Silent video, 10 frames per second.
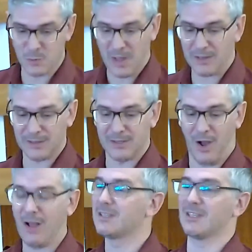well,
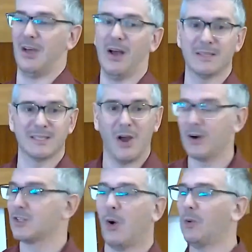God's thoughts
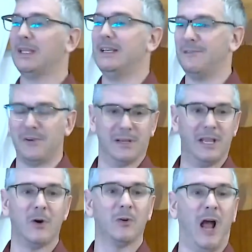are totally different. They
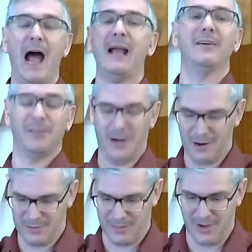are higher than
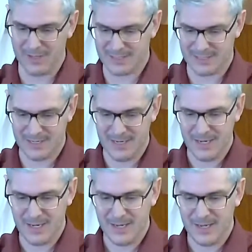our thoughts.
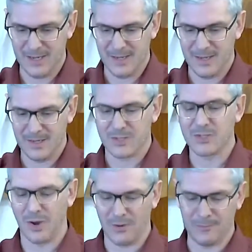
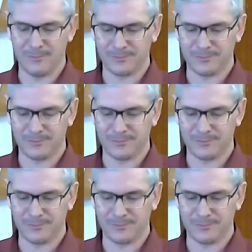So,